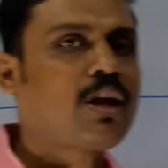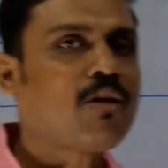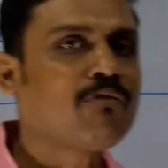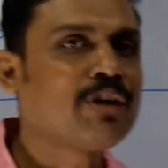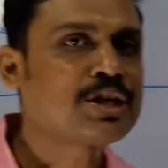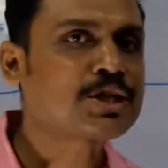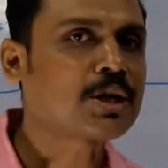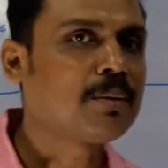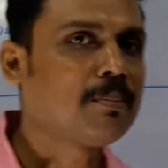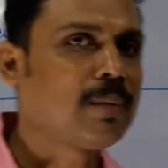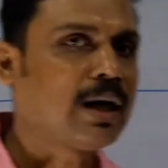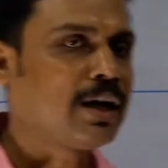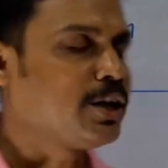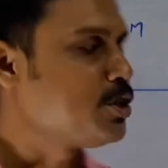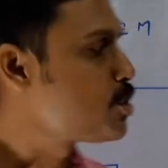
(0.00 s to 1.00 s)
which
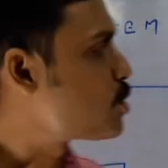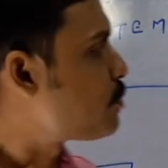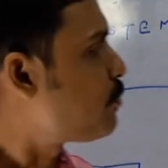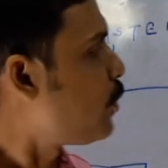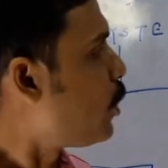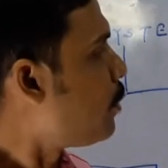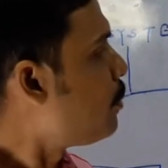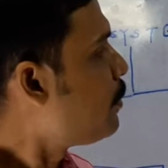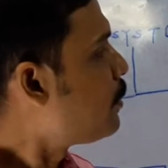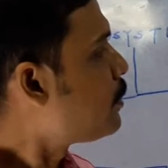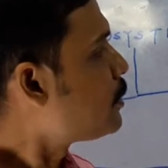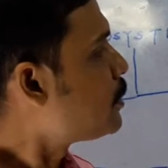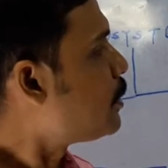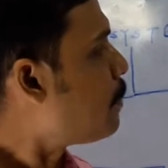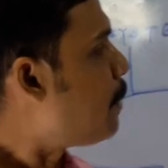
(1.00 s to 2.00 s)
combine to form
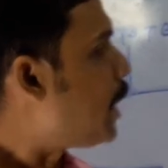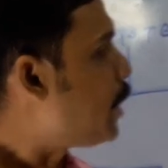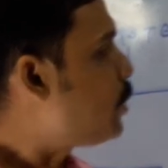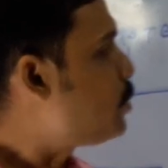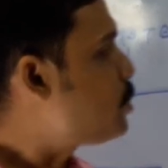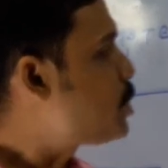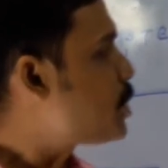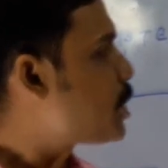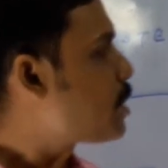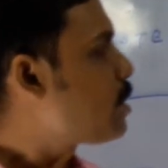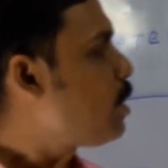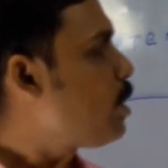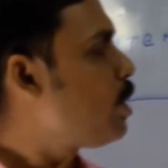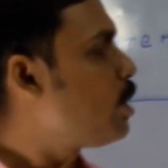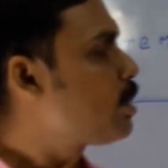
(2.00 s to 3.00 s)
the biotic
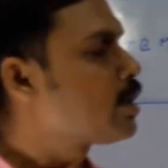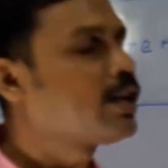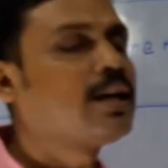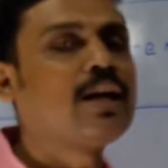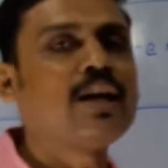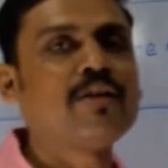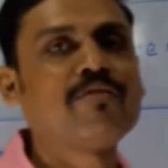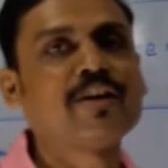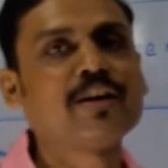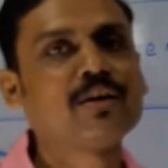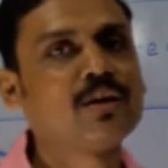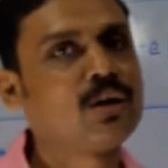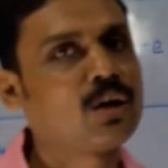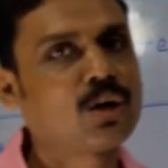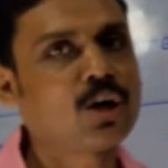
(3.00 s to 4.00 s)
or living
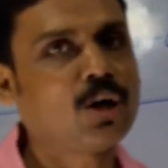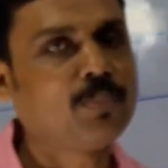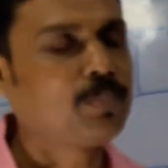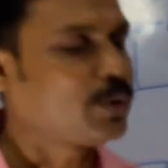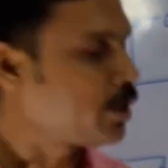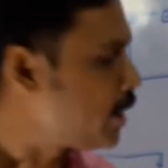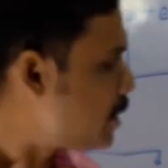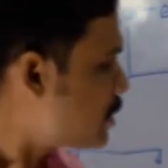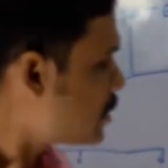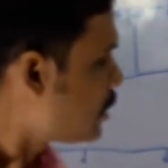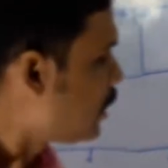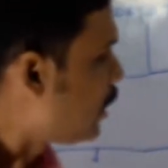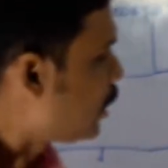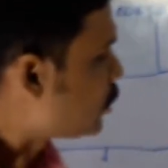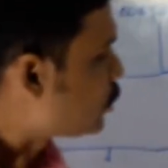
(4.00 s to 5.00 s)
components:
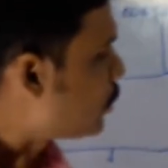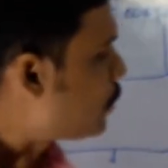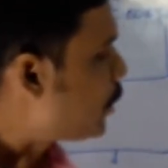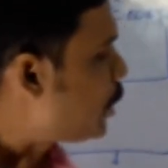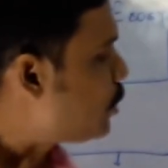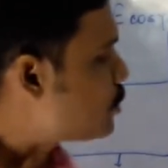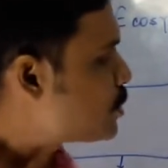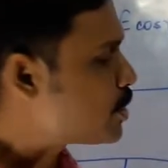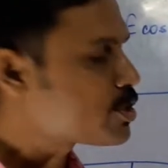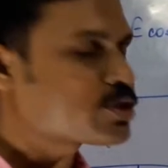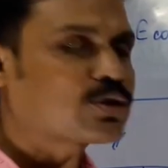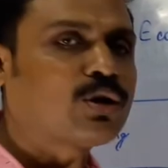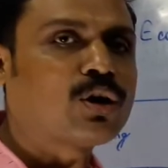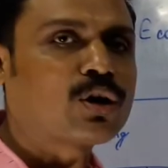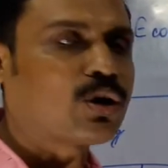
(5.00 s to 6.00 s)
the producers
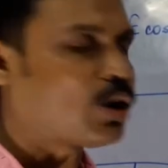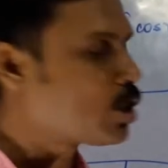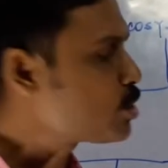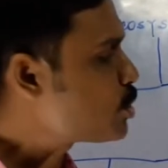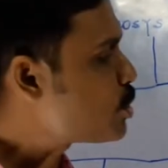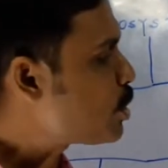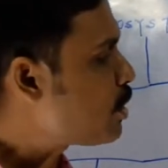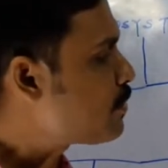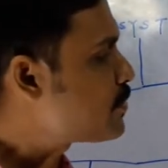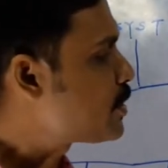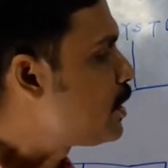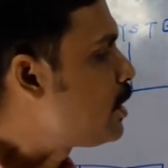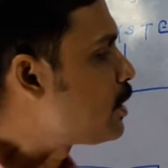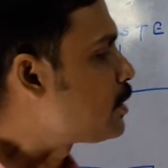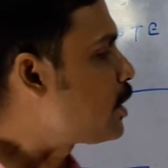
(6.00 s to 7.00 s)
or autotrophs,
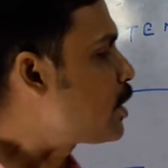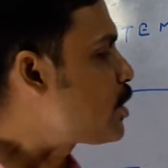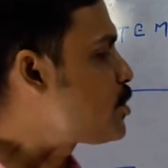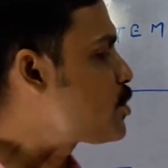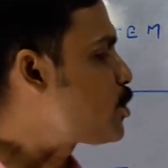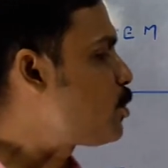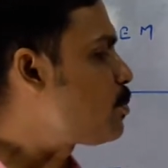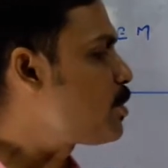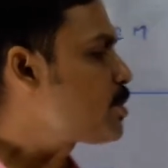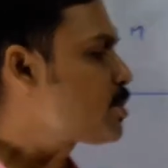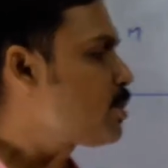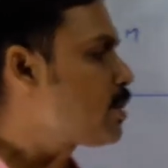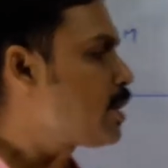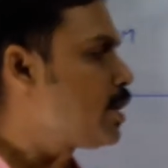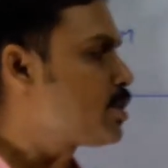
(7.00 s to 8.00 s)
the consumers
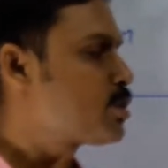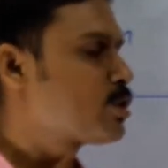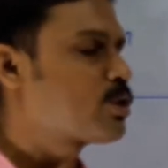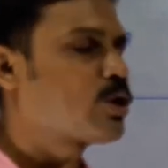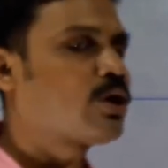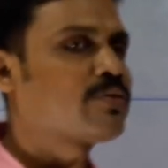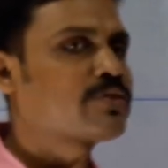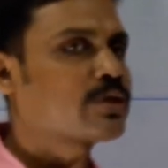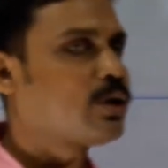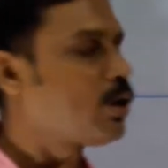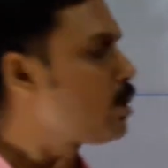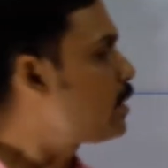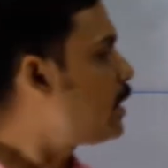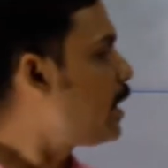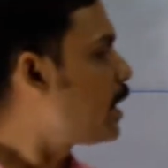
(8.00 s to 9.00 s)
or heterotrophs,
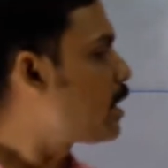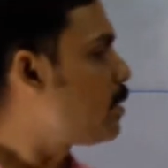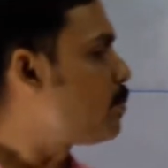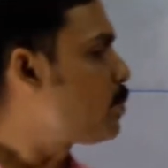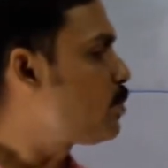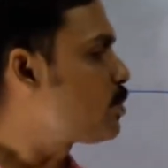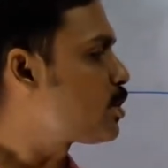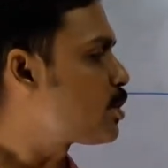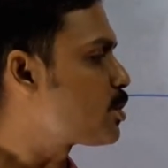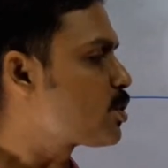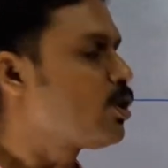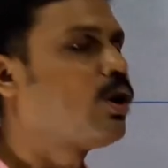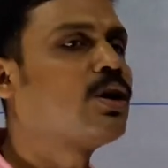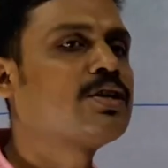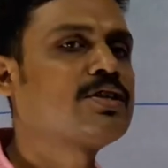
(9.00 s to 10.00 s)
or the decomposers
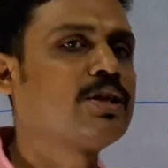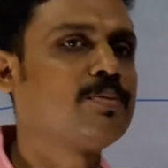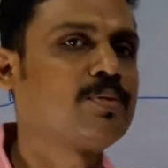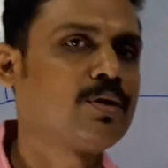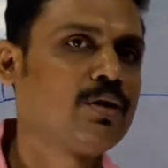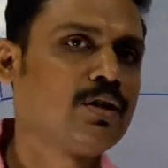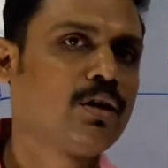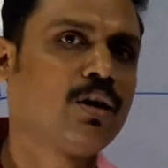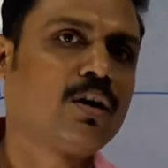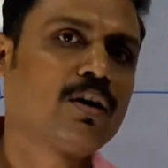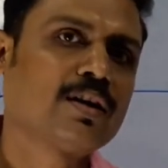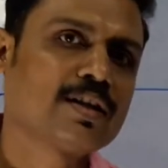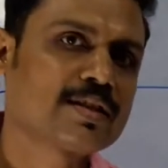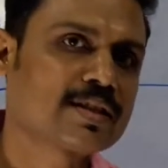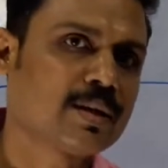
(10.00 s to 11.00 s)
or
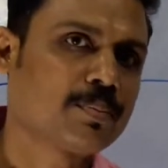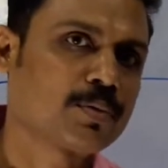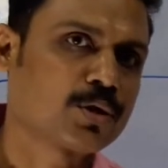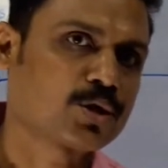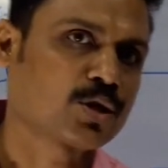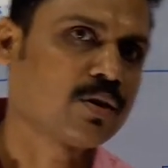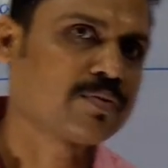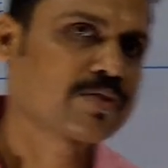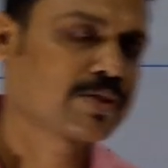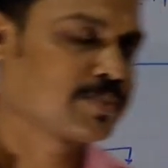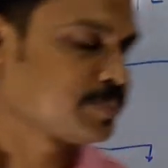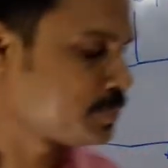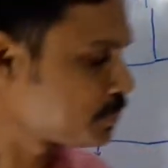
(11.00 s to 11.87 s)
separotrophs.